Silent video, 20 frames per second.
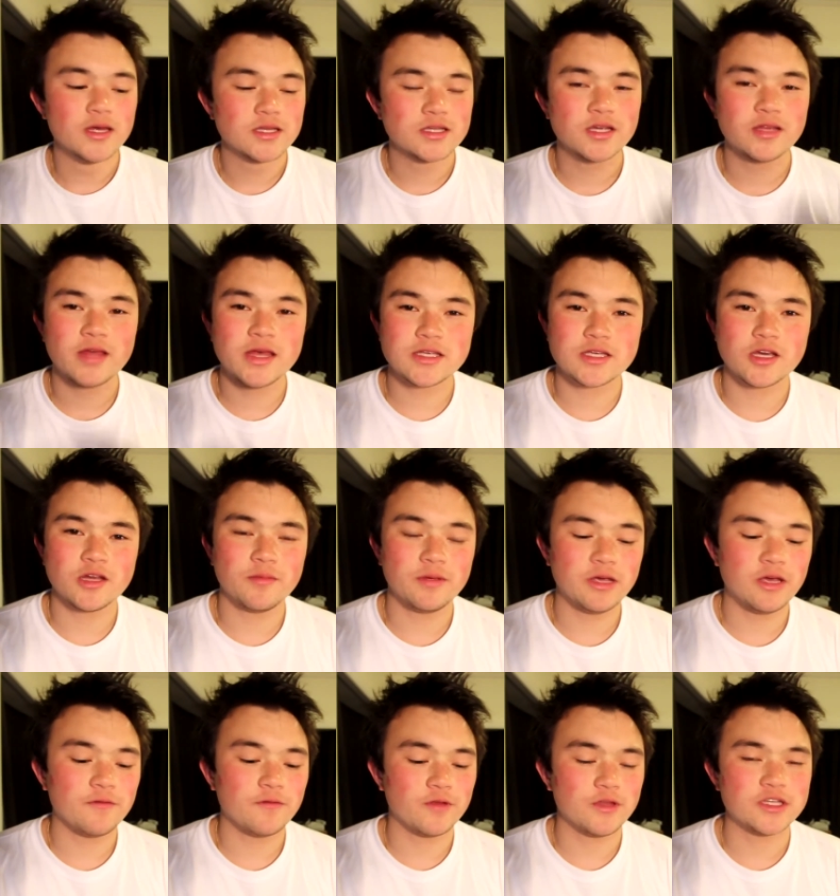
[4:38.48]
So that's going to
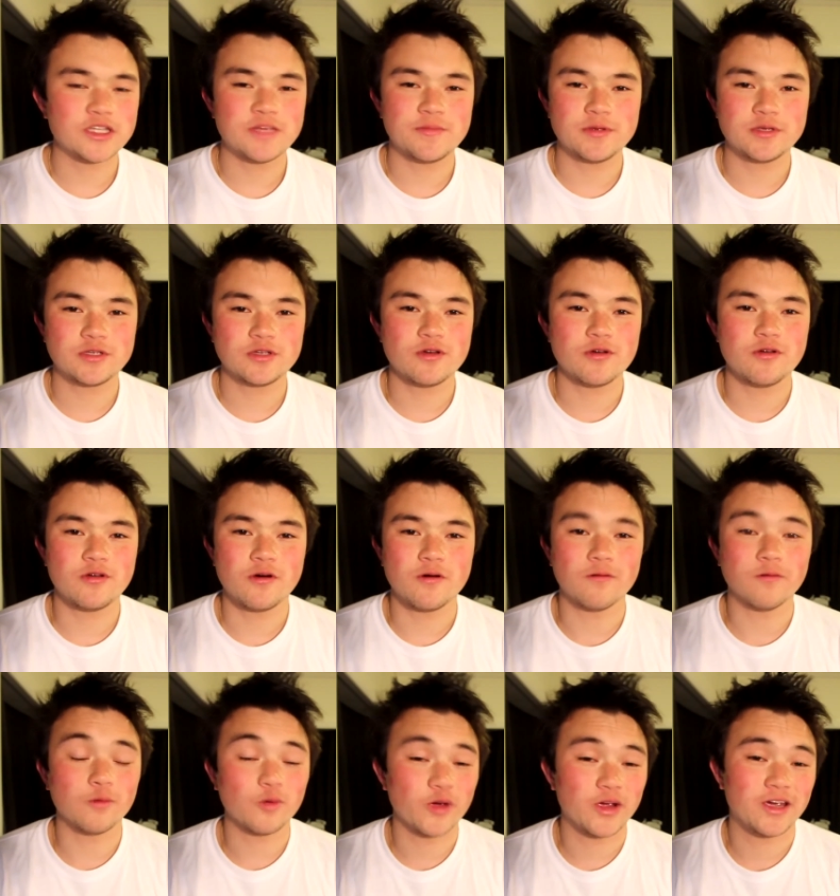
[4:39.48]
be it for this episode
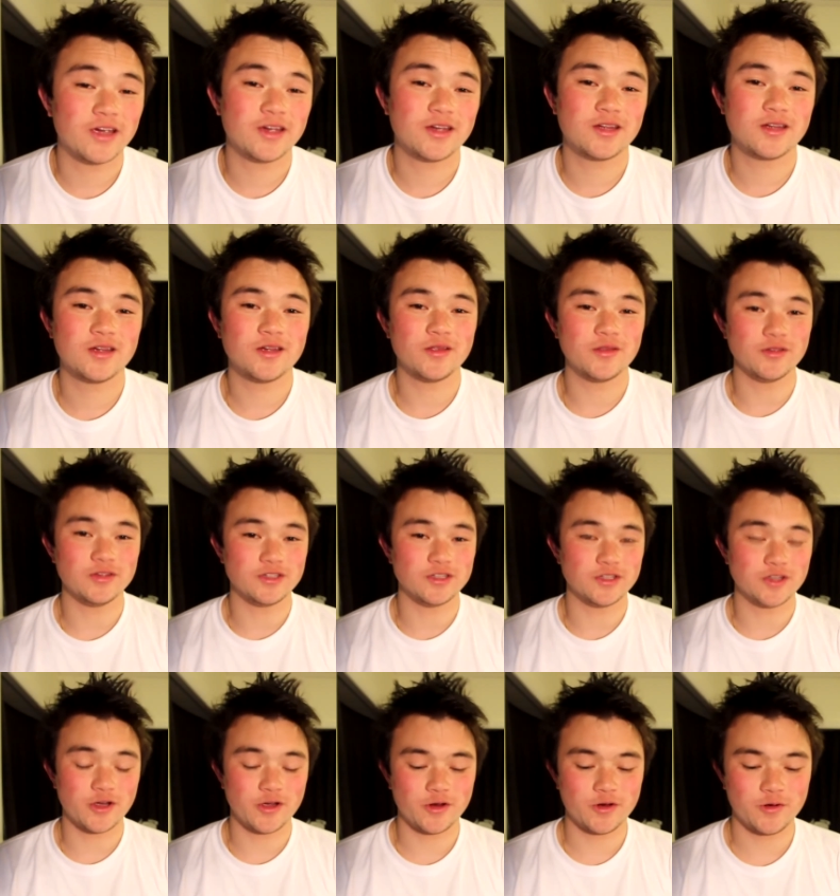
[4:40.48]
of Wreck This
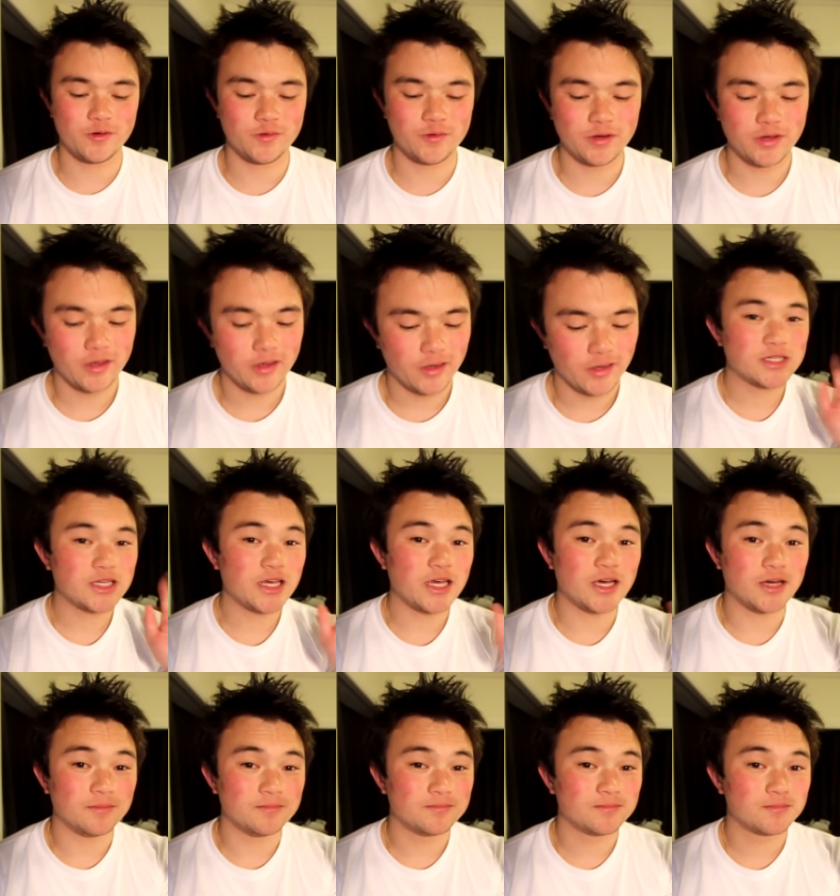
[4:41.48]
Journal. So
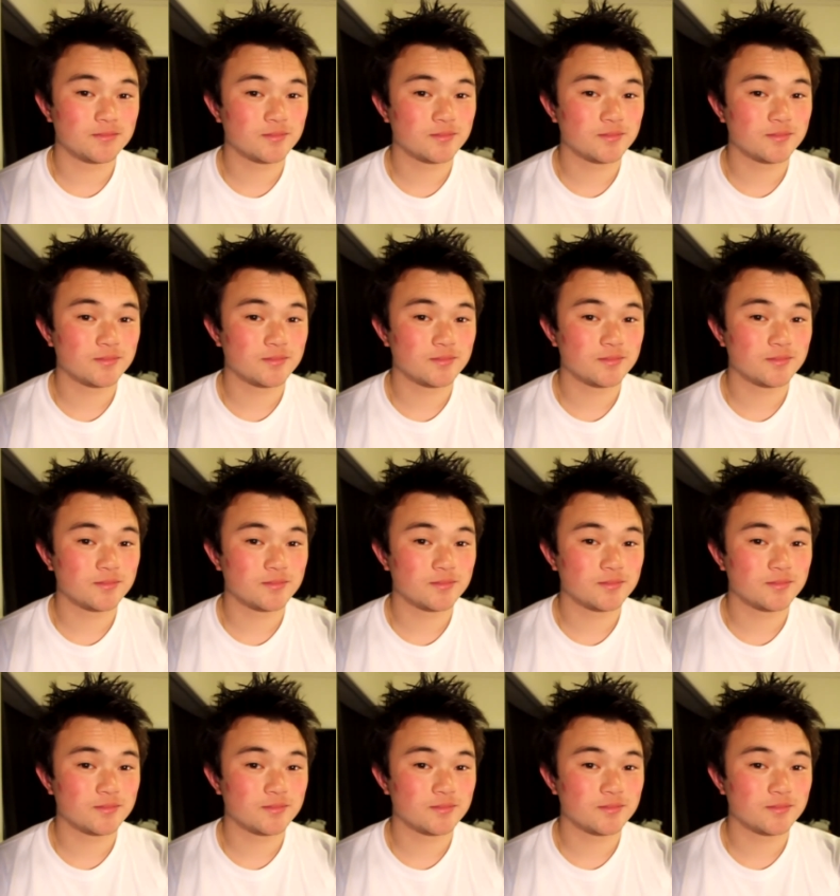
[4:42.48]
yeah.